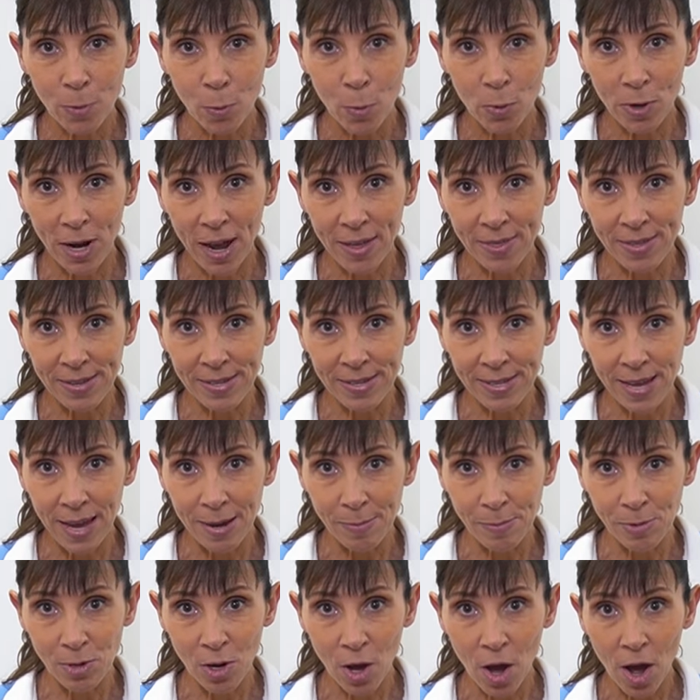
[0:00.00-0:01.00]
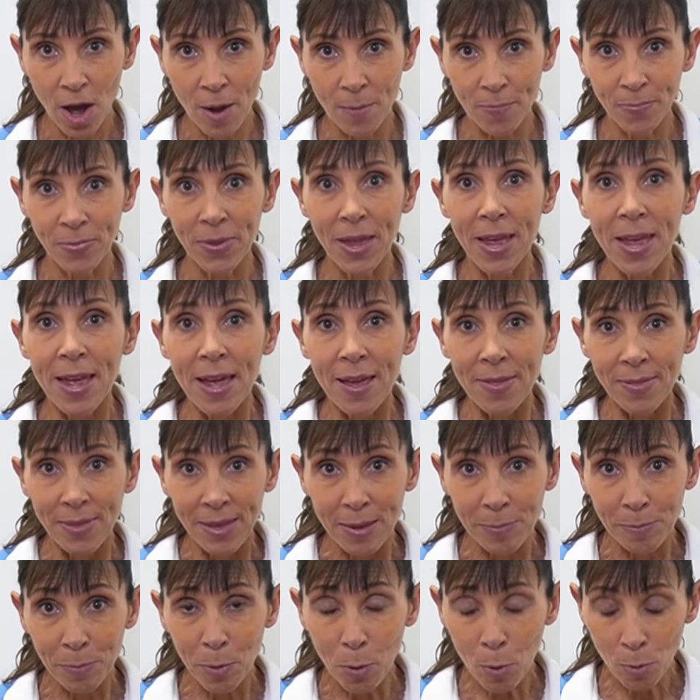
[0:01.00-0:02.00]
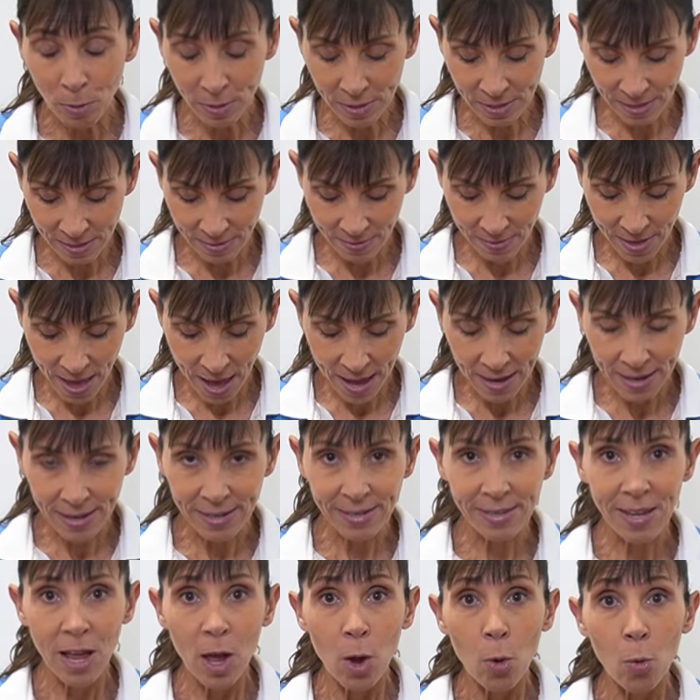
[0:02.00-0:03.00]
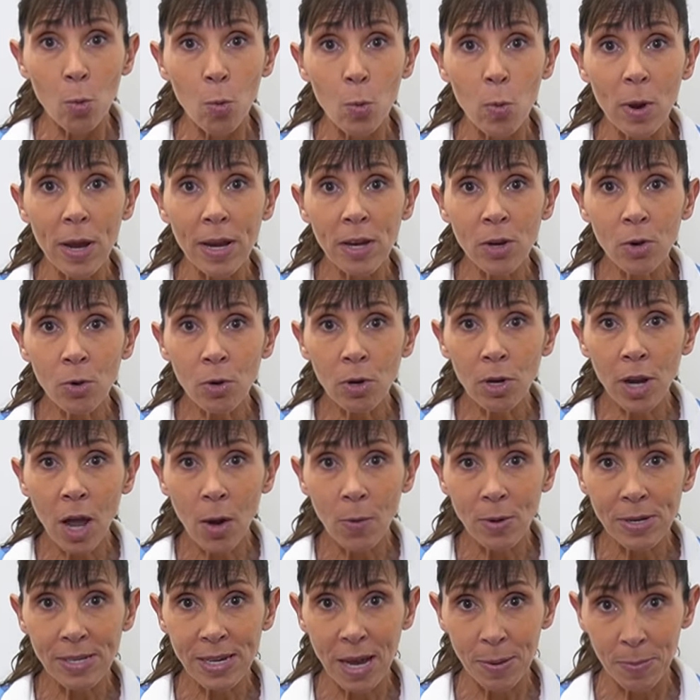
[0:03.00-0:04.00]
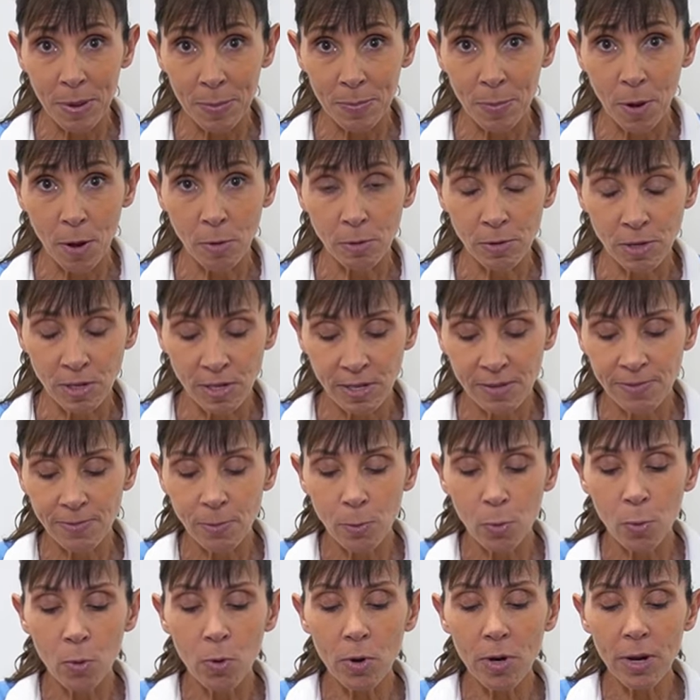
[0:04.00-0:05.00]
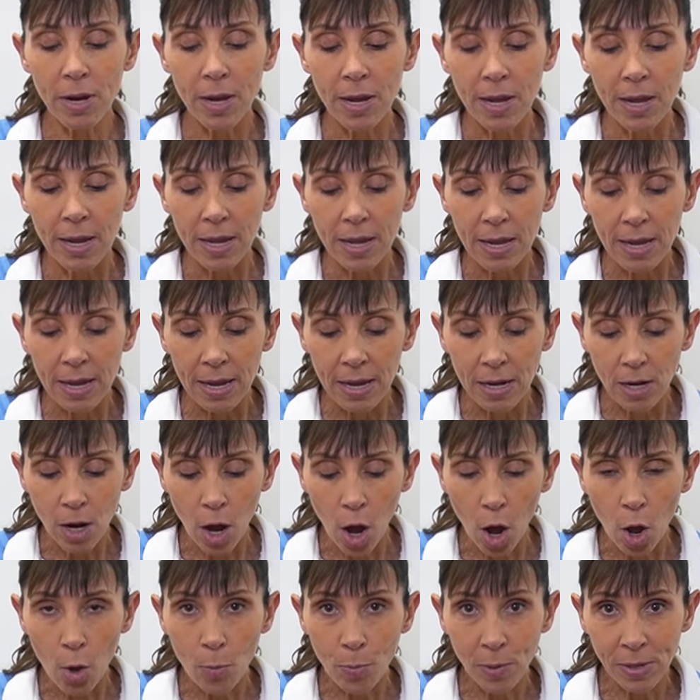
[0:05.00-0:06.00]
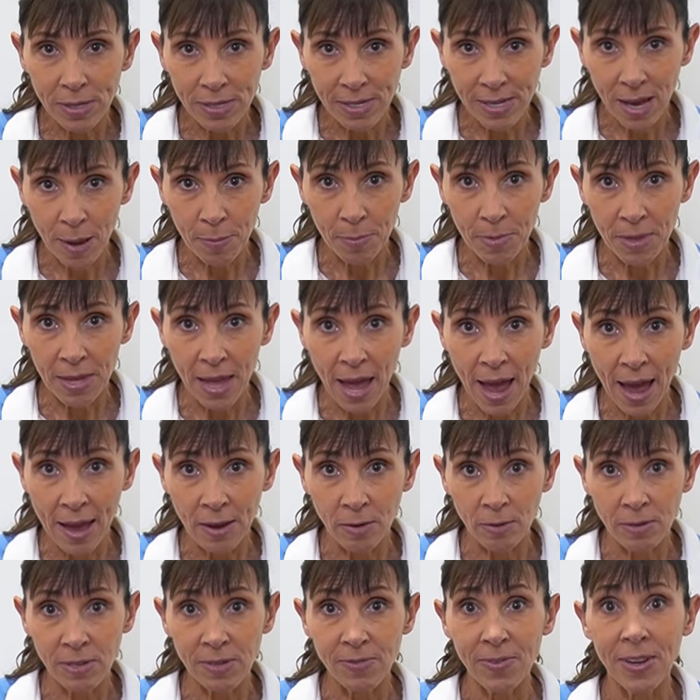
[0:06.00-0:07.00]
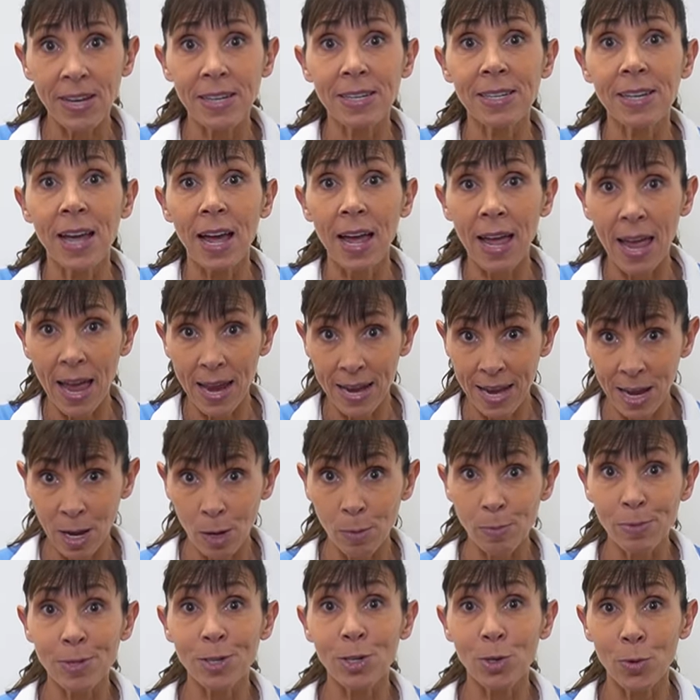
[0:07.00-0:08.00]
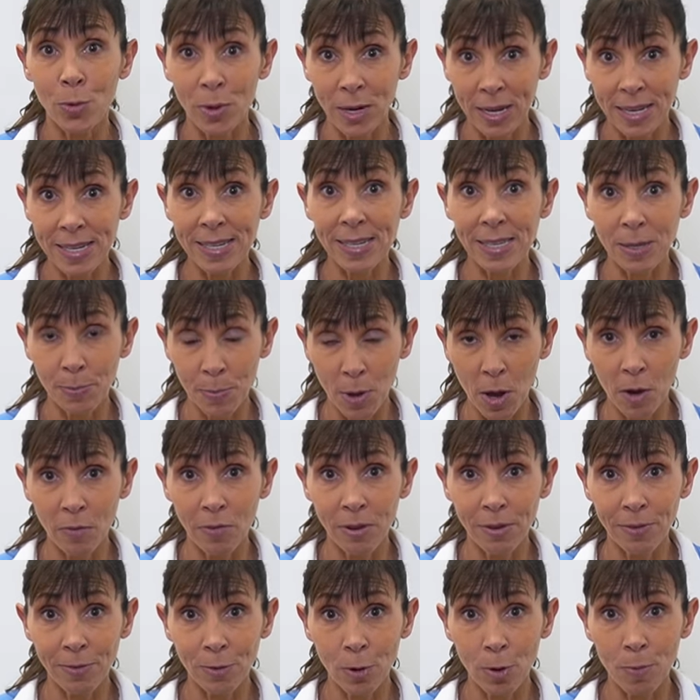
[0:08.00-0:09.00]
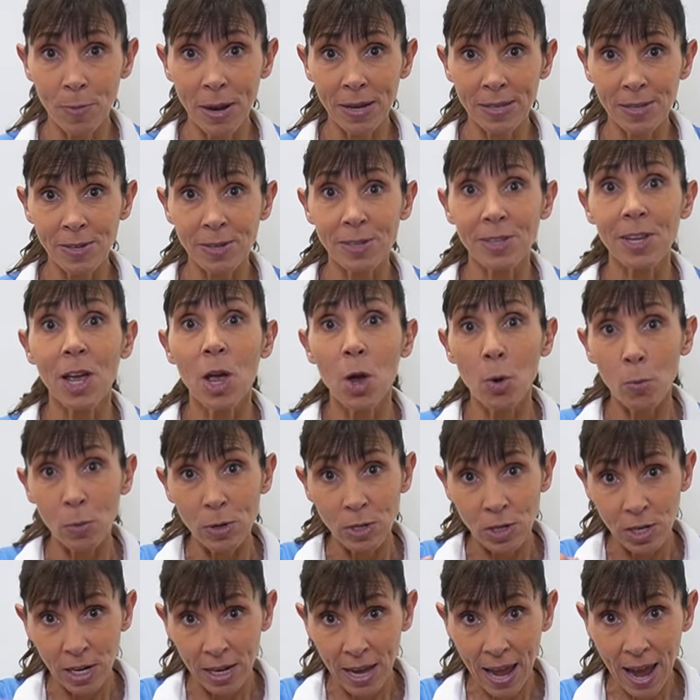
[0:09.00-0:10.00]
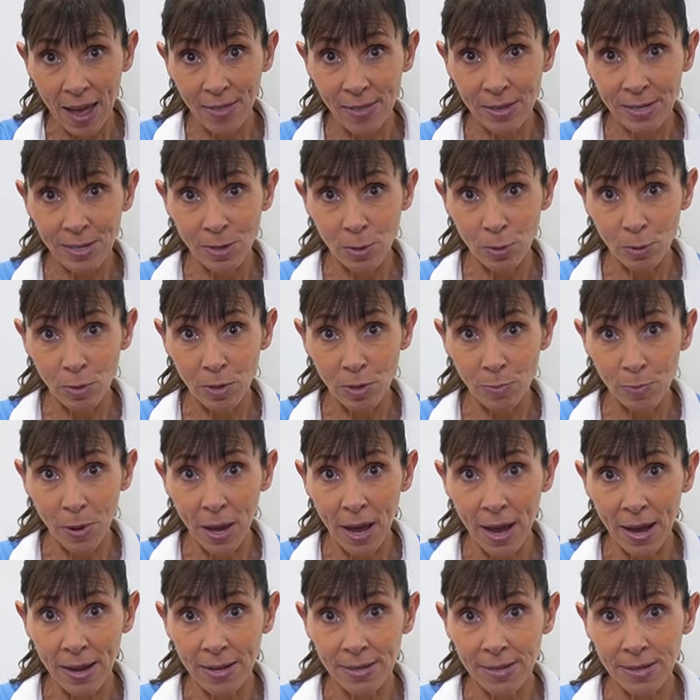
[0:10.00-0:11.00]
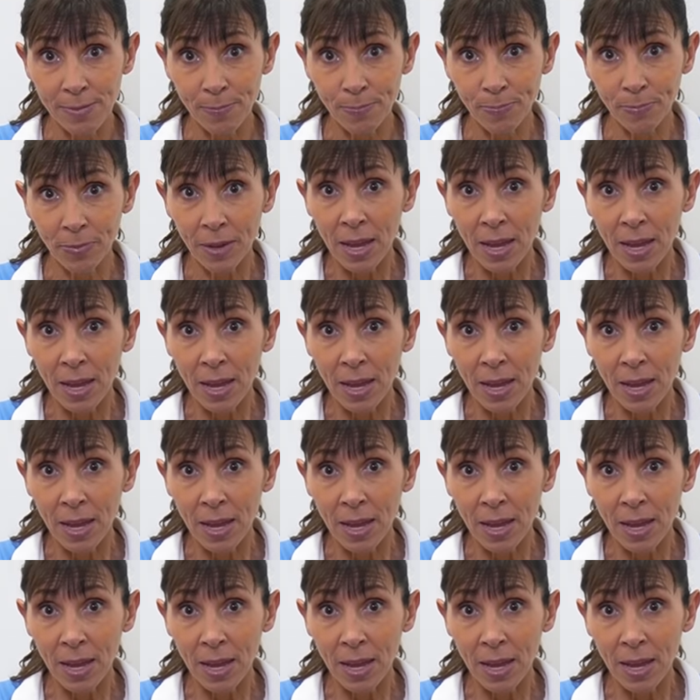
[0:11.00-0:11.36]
forward at the same time. The importance of that is when your lower tummy bulges forward, it opens up the anal sphincter and helps to release the pelvic floor muscles, which allow the stool to pass.